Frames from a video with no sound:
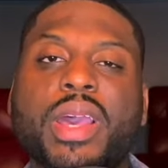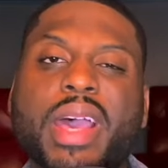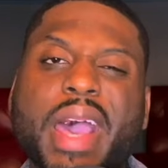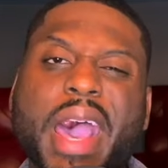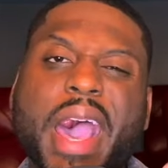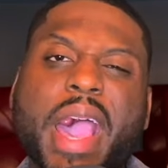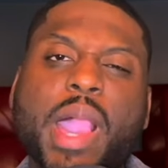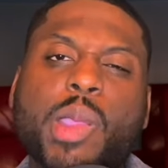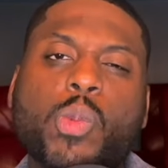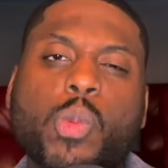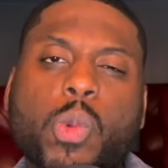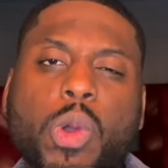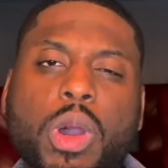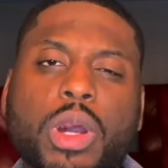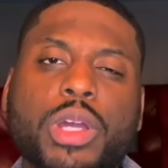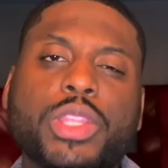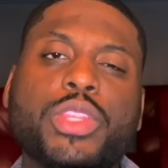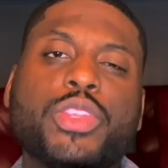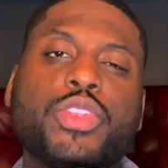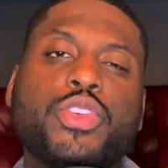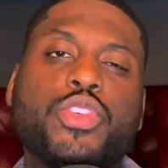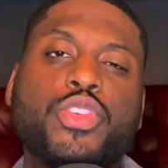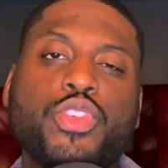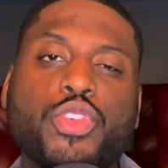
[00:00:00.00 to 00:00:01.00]
I want
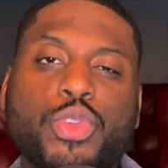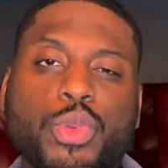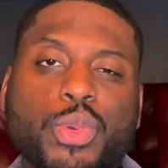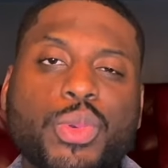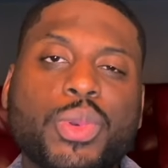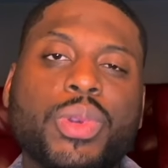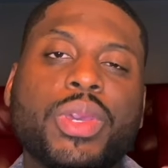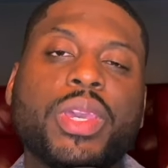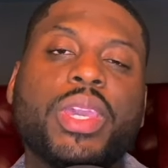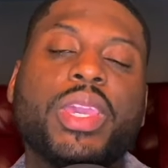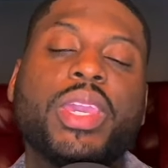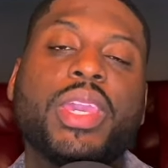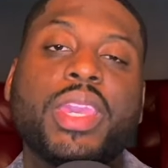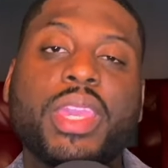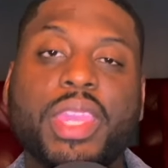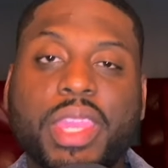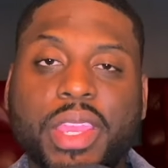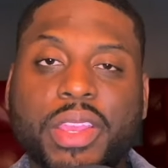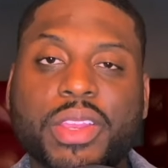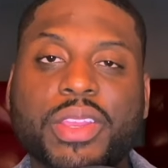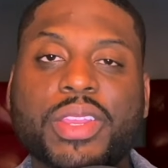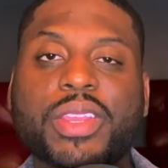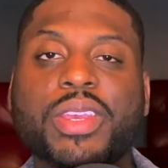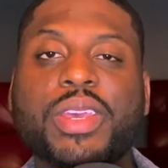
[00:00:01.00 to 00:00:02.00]
you
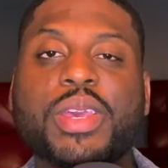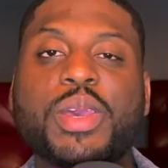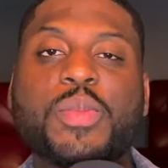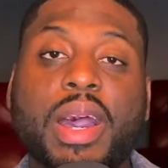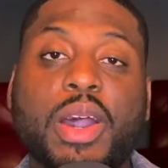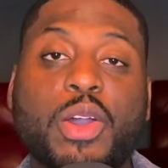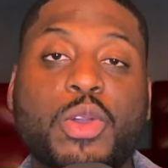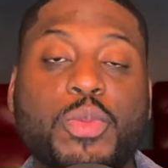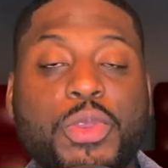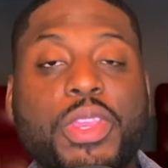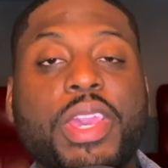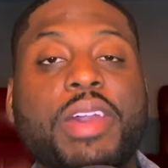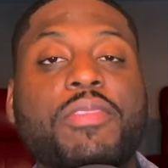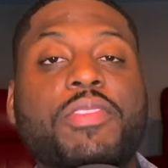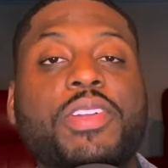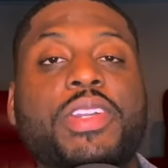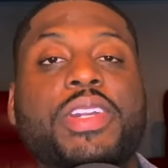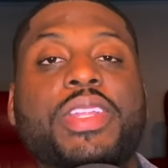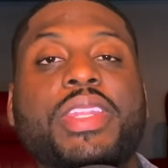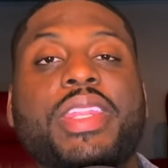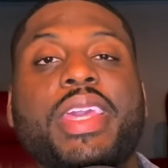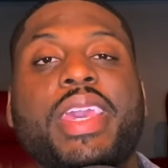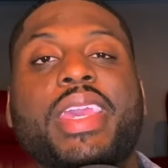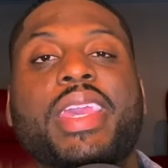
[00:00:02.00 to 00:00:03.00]
here. I hope you have a
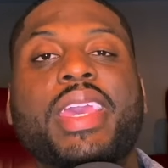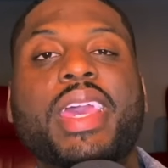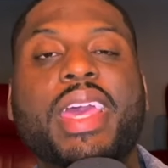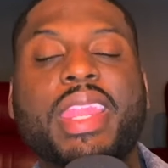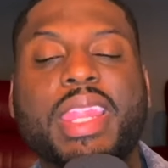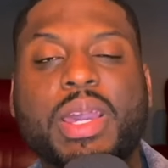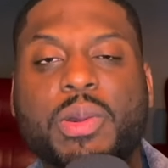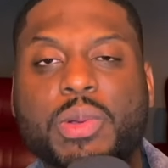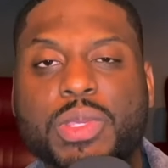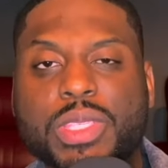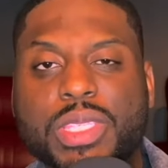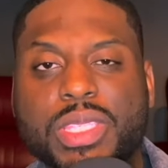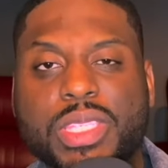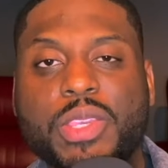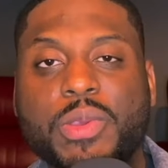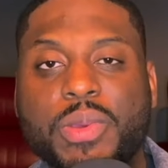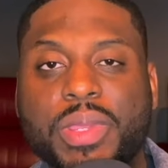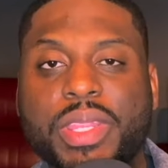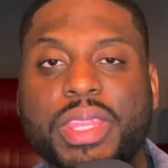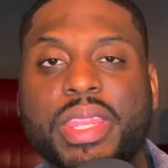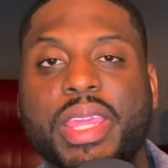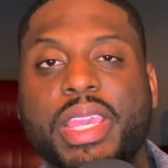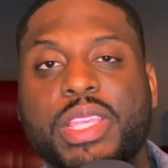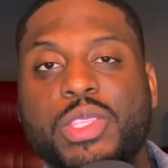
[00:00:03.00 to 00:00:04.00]
good day, and I will see you in
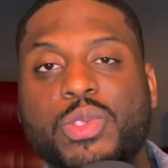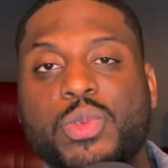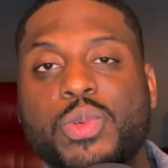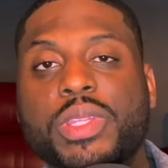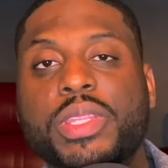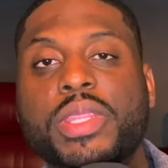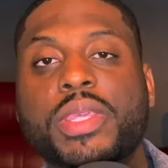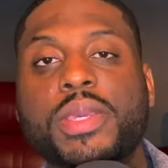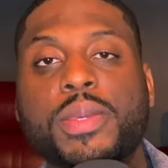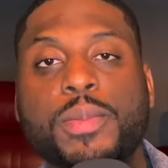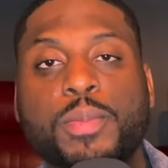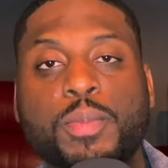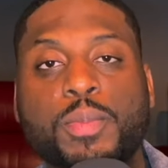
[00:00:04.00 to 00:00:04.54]
the next one.